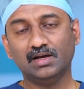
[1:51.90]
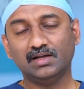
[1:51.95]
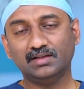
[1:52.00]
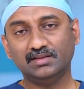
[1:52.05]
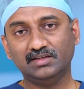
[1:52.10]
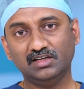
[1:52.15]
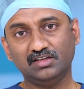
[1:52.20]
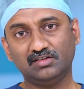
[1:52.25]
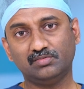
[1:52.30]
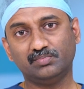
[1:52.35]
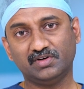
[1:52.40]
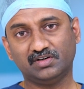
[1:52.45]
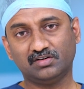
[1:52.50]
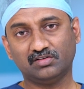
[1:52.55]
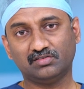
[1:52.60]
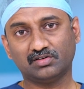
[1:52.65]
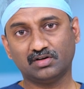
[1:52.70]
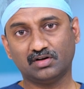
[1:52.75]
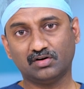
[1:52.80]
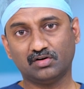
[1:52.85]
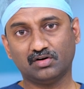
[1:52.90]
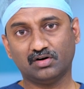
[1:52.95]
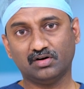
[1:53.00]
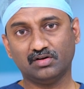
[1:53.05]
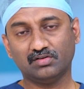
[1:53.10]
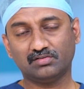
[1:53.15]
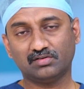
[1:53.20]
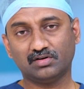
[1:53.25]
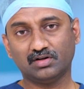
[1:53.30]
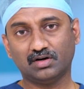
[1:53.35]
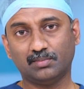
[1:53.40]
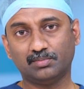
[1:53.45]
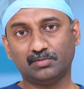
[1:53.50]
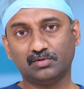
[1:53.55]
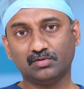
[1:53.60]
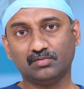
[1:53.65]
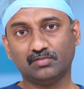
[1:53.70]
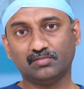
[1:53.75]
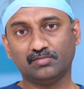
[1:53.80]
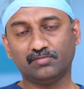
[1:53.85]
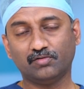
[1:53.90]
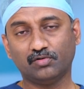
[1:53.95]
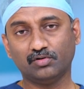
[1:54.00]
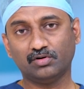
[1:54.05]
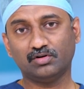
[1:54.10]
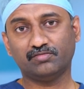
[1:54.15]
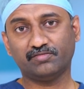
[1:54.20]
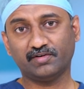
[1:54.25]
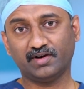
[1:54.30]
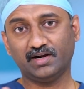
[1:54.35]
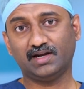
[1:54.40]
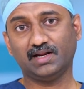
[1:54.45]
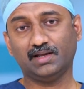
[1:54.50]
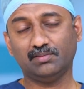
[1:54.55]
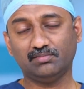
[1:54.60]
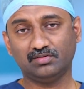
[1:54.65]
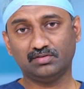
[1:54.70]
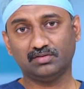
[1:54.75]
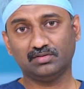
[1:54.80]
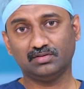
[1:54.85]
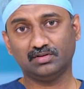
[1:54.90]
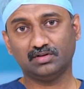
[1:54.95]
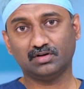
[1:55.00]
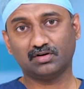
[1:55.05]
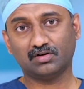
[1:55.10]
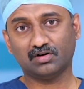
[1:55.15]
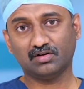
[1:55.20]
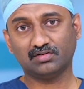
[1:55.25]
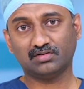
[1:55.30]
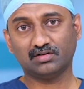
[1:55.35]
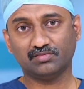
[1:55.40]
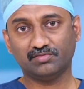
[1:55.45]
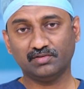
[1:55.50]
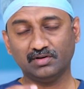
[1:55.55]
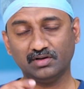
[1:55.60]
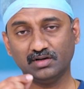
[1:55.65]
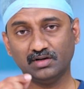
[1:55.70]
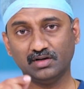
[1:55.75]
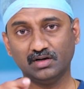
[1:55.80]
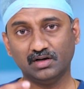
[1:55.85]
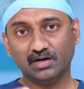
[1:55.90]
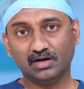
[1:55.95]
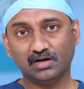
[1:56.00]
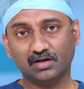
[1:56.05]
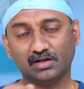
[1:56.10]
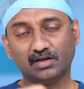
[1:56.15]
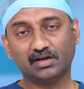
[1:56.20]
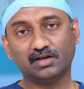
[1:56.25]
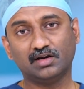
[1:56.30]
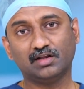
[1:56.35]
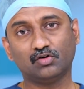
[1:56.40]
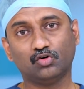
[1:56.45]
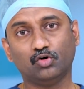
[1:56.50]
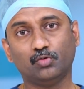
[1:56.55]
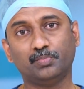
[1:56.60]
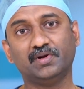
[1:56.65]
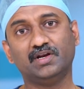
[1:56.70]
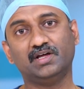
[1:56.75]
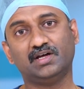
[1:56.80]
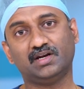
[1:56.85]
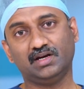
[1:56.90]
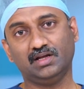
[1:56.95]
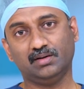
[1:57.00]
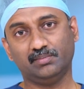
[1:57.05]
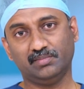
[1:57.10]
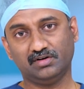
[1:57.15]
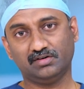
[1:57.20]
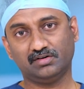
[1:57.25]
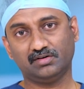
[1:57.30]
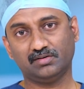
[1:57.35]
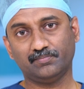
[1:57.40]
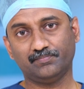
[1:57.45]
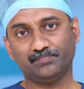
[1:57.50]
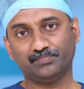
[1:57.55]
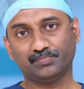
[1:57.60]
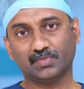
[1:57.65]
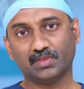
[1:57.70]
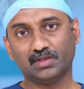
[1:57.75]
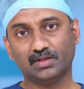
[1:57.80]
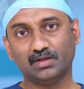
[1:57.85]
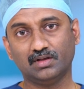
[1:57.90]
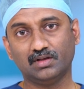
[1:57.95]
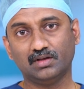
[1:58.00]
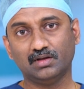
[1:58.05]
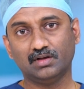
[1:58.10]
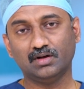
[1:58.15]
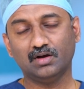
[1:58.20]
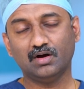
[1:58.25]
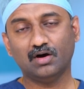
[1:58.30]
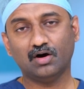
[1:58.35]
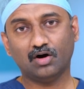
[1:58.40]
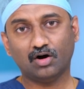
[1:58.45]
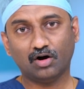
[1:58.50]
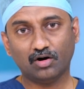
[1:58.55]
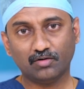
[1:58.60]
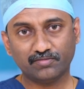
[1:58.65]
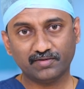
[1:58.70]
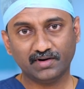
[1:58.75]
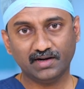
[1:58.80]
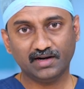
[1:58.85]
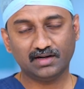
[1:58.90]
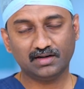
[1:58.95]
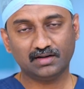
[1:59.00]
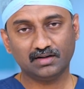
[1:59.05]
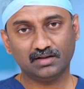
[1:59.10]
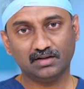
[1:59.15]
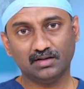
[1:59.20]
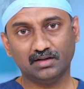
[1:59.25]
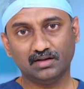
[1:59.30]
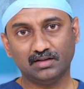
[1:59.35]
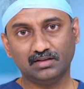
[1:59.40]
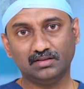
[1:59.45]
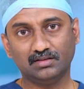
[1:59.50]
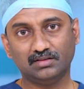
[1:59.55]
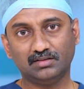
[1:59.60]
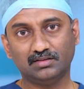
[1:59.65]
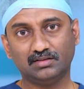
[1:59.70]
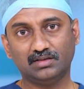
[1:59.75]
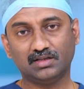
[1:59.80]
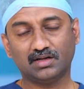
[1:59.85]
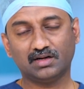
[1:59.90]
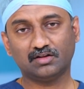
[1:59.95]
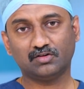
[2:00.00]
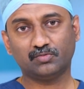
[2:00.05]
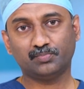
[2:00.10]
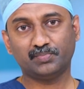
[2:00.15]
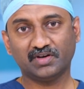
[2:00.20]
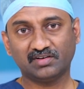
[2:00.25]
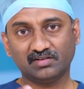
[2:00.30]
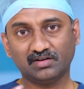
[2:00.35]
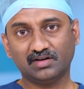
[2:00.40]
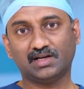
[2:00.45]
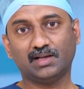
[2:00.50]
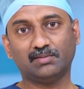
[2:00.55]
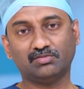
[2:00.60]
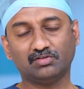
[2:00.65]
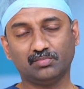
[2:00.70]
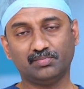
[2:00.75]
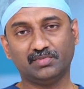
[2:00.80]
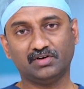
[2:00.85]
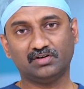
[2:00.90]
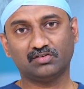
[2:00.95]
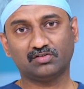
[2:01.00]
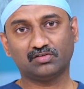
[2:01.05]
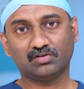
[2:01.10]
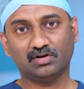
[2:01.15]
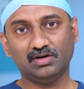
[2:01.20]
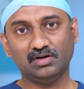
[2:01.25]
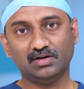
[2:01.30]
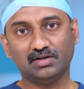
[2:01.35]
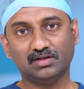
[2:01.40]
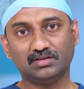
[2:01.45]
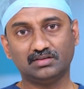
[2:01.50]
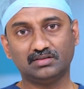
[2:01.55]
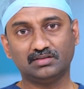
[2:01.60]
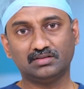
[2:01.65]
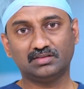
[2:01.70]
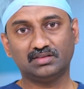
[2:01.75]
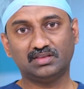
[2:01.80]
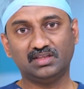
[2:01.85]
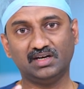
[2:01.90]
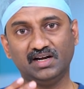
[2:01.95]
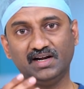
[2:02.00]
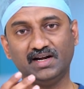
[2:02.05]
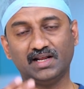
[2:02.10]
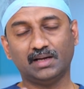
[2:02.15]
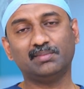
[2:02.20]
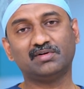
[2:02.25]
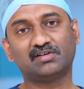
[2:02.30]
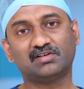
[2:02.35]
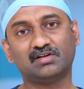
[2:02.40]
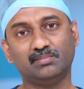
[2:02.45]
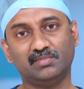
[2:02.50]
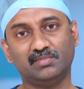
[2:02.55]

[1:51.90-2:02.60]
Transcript: These meshes can cost up to 4 to 5 times the cost of a regular open hernia mesh. Of late, there are special types of meshes called three-dimensional